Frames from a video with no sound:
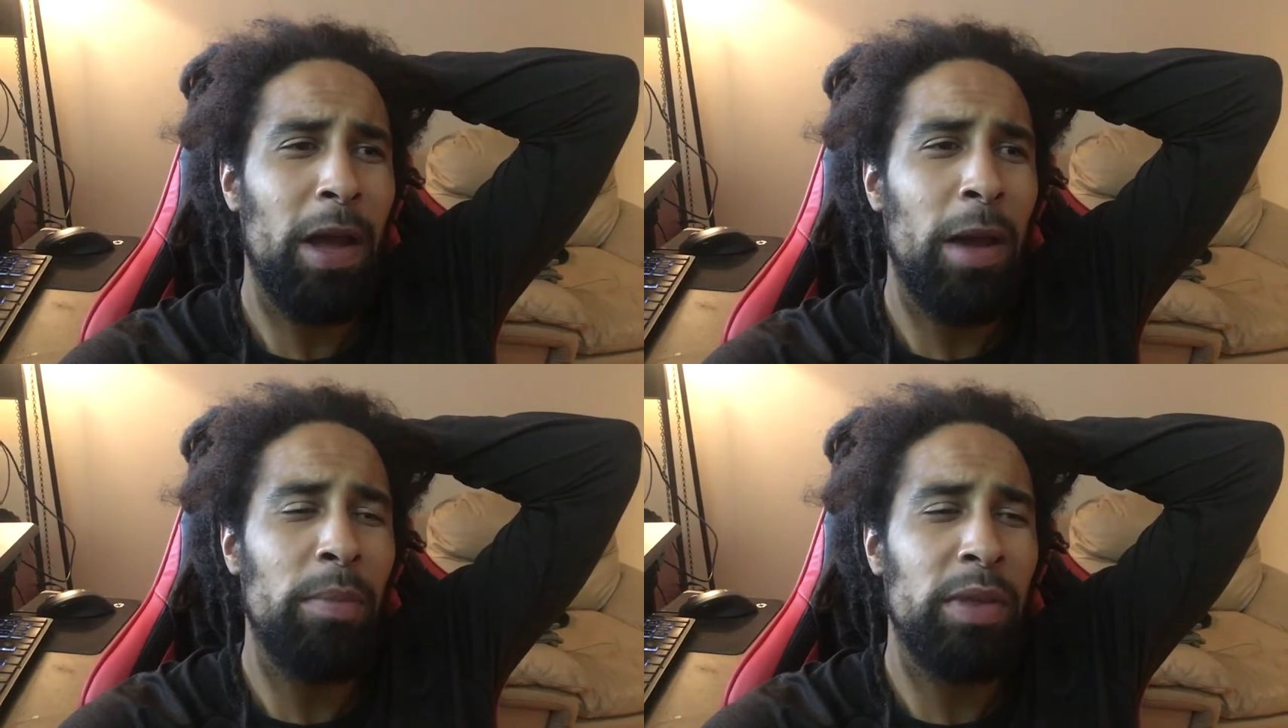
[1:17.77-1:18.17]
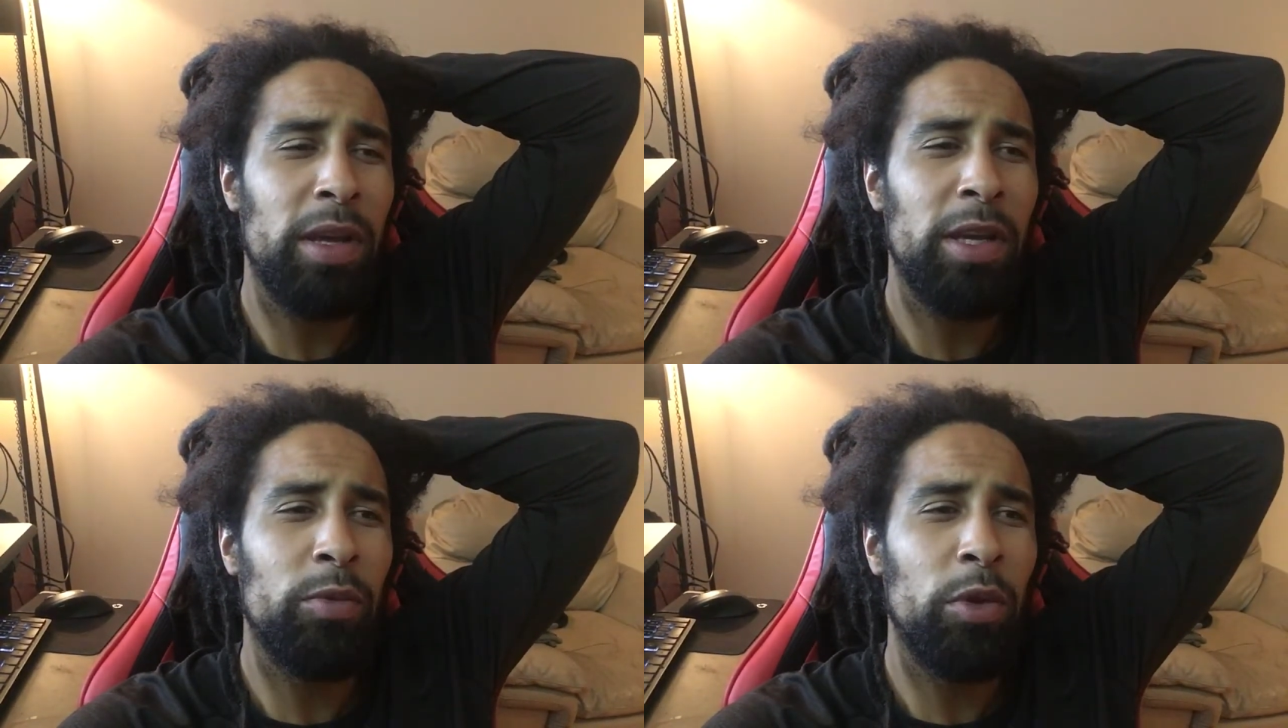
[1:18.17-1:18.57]
I'm
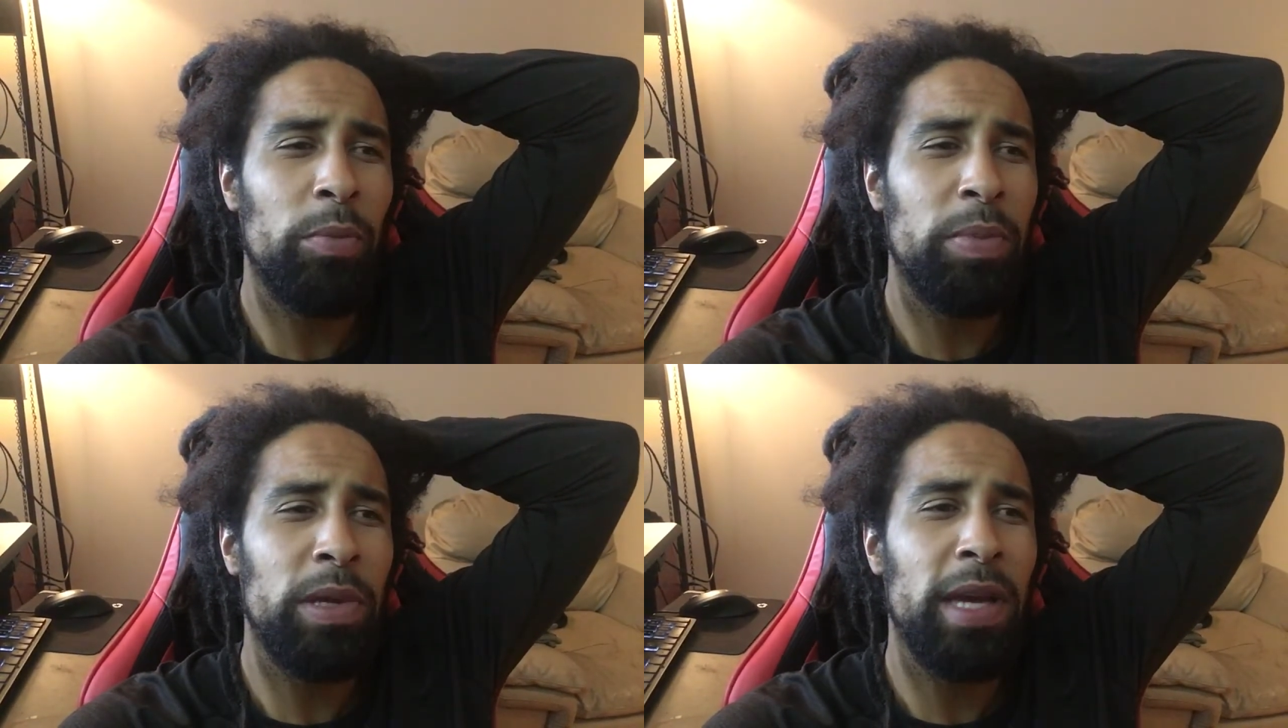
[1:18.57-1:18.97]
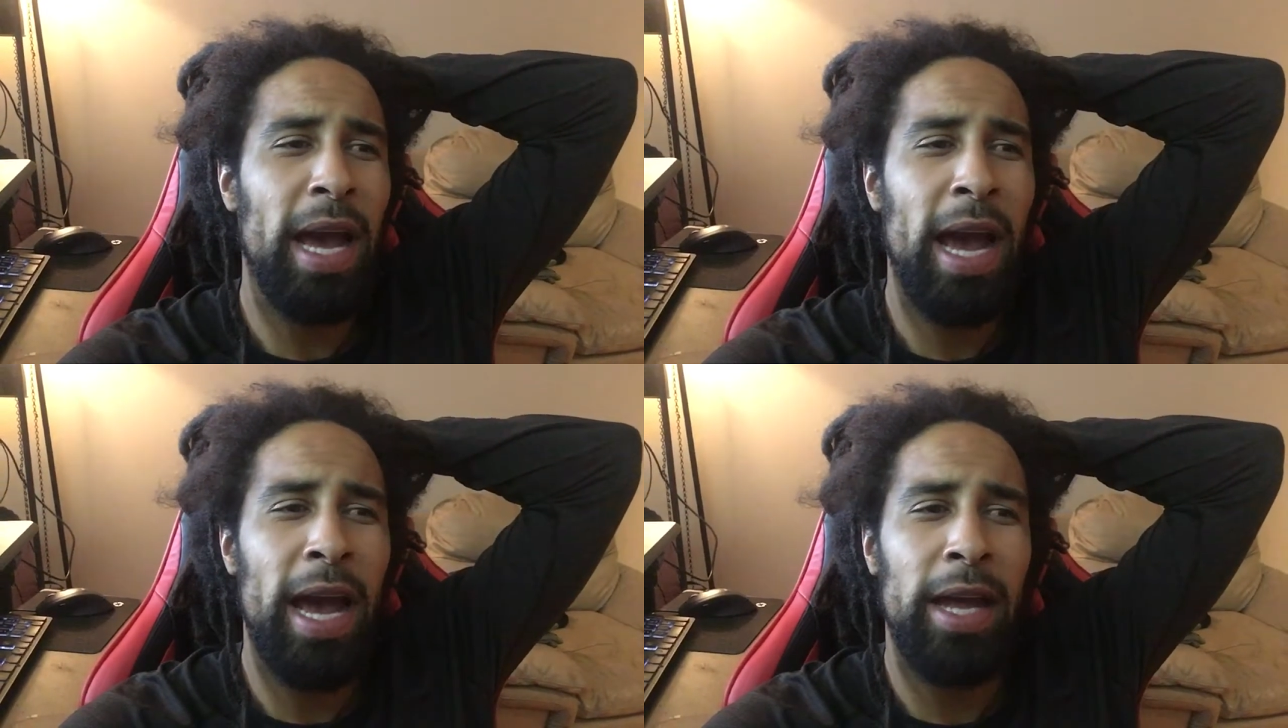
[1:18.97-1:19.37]
thinking will be
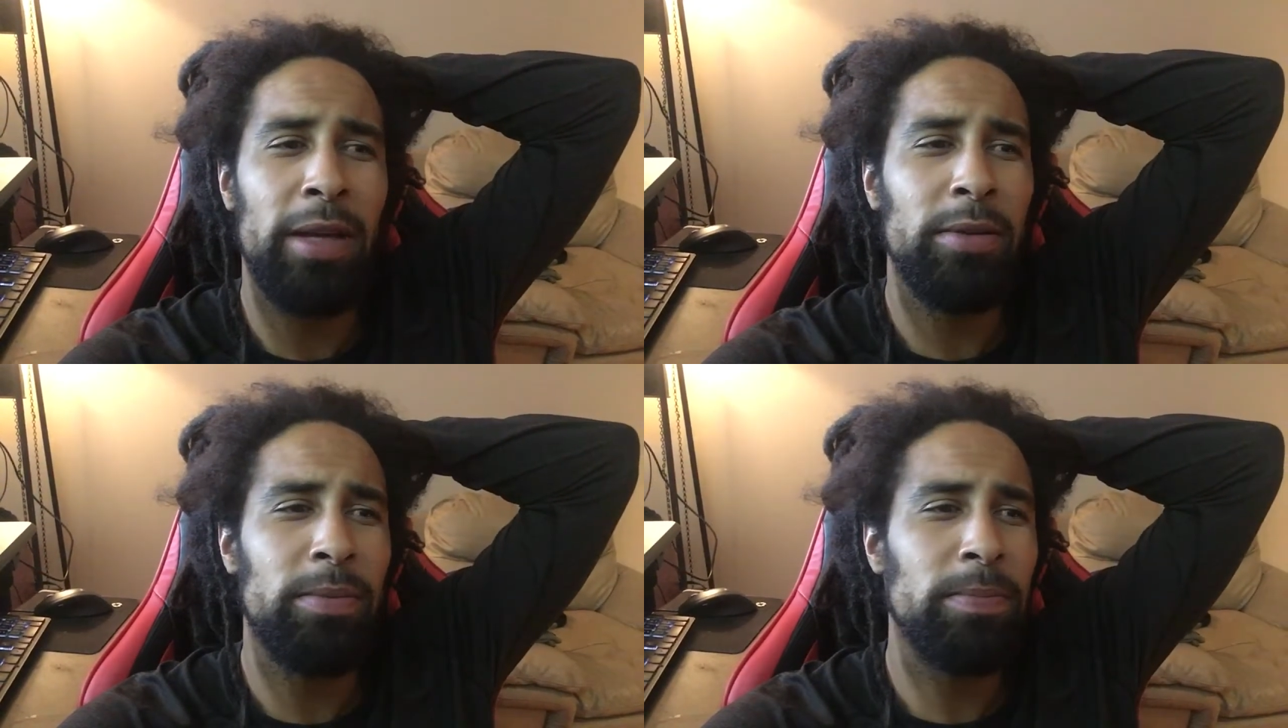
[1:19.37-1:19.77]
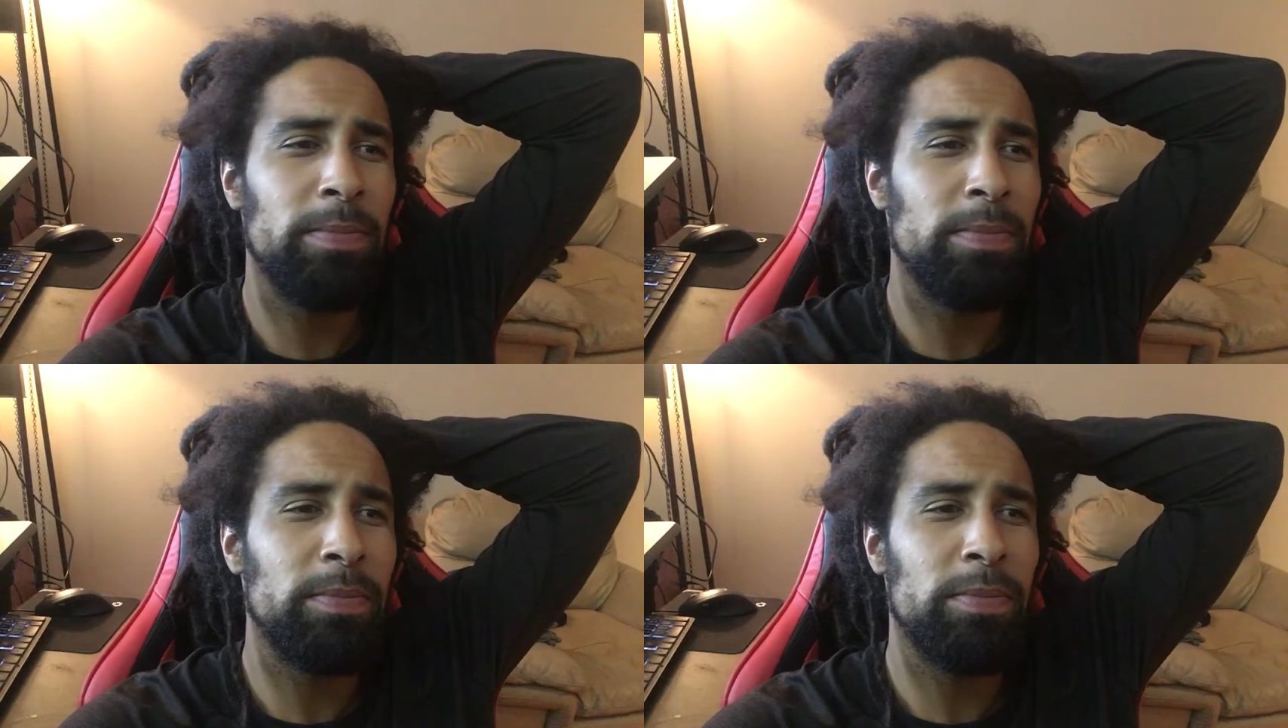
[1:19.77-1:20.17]
at
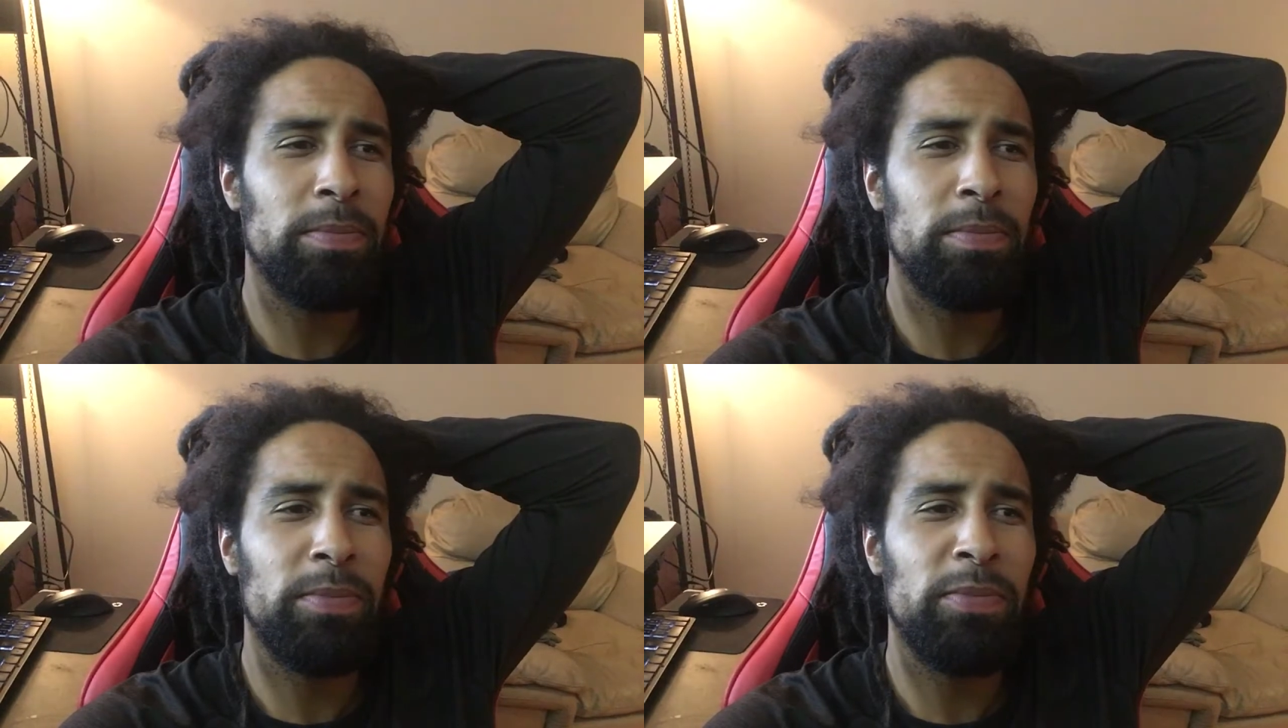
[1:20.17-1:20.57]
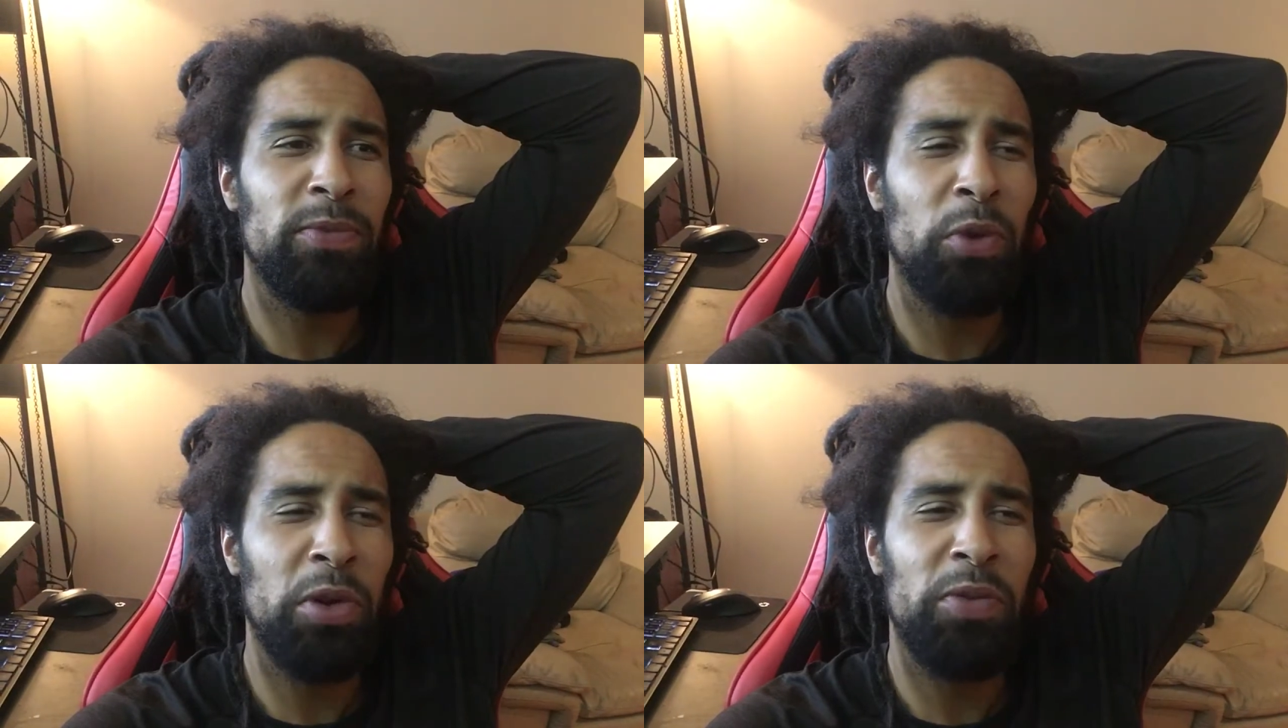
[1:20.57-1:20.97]

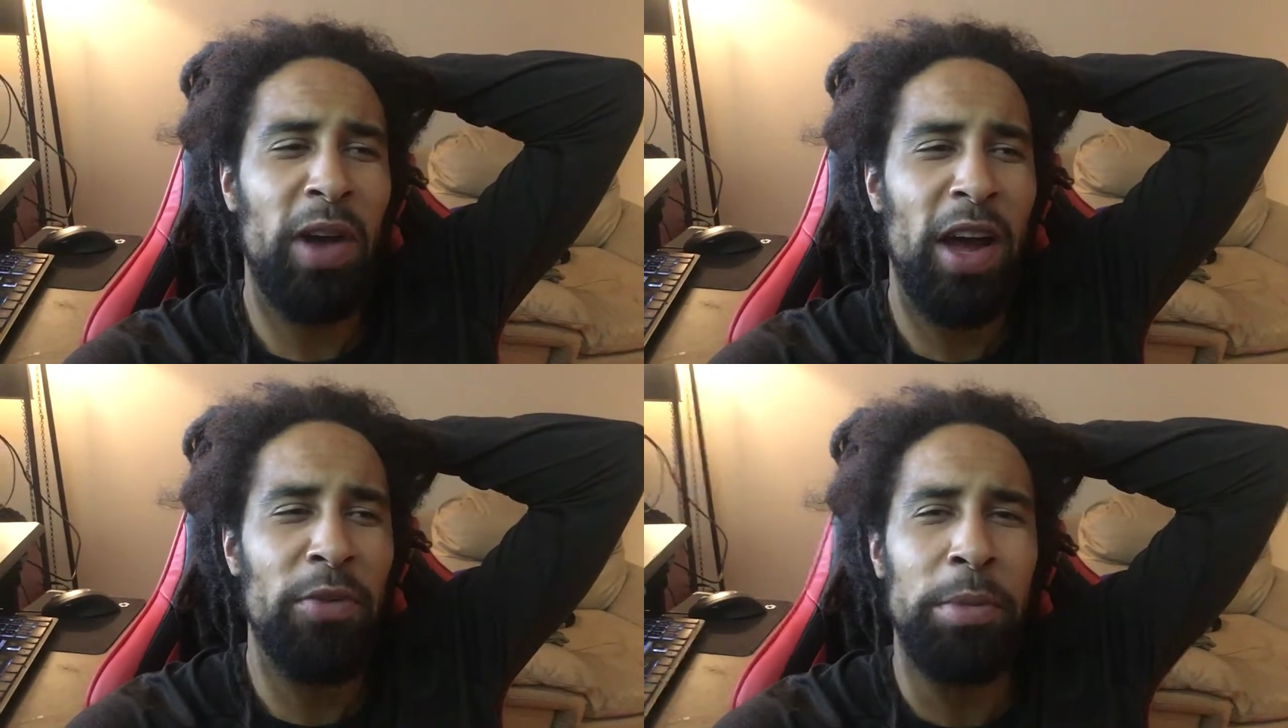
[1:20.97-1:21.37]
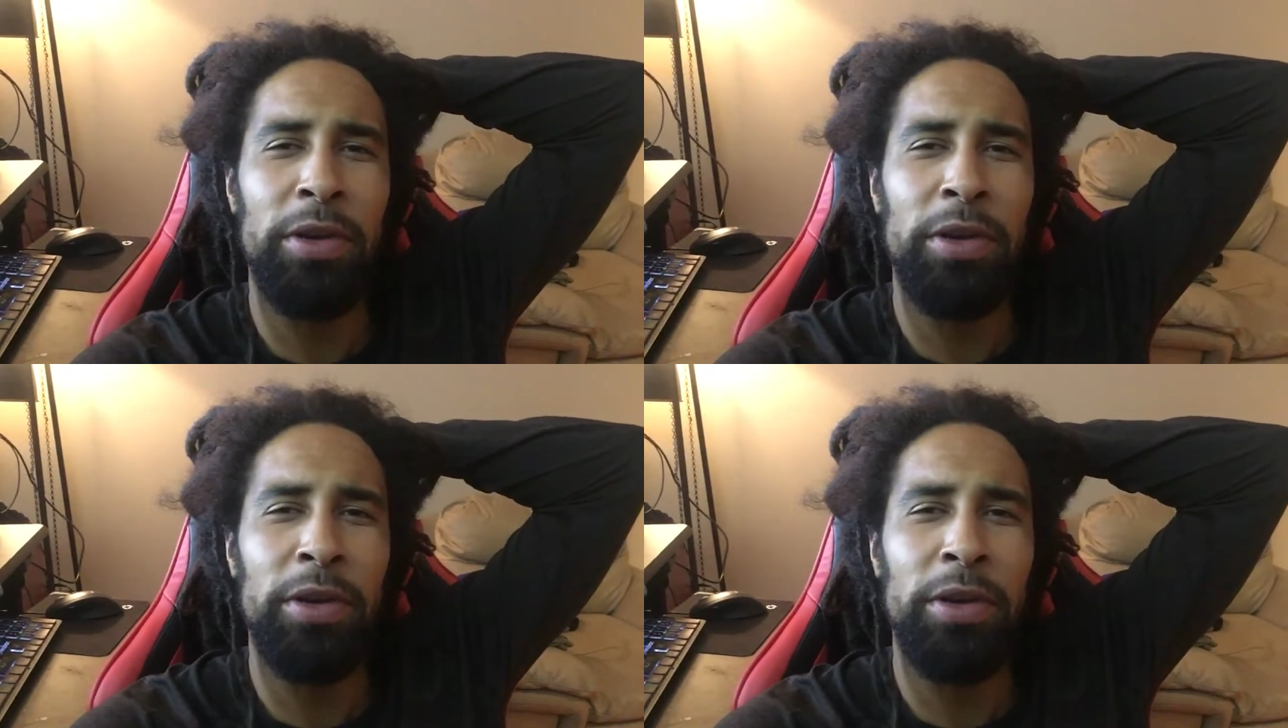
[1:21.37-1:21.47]
45